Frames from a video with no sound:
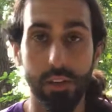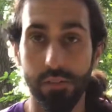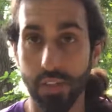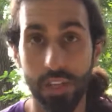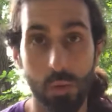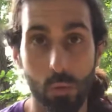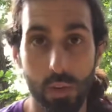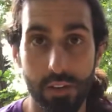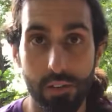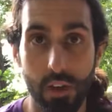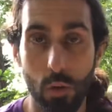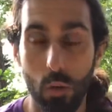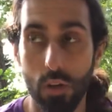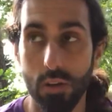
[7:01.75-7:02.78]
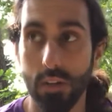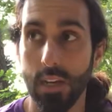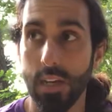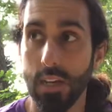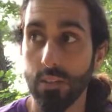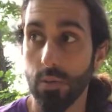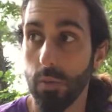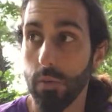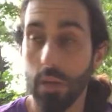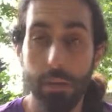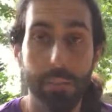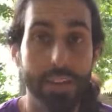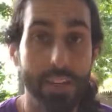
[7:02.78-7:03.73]
of eating whenever I want. So
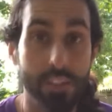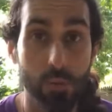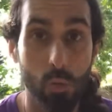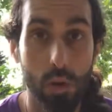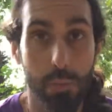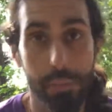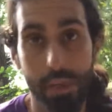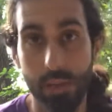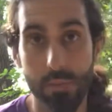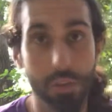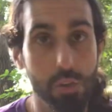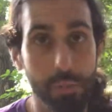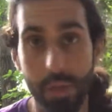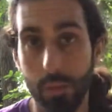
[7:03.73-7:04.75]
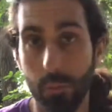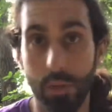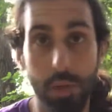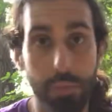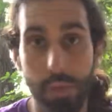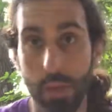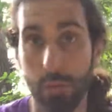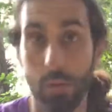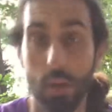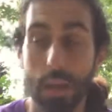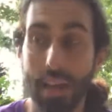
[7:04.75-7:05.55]
maybe I make it to 1 p.m., 2 p.m., 3 p.m.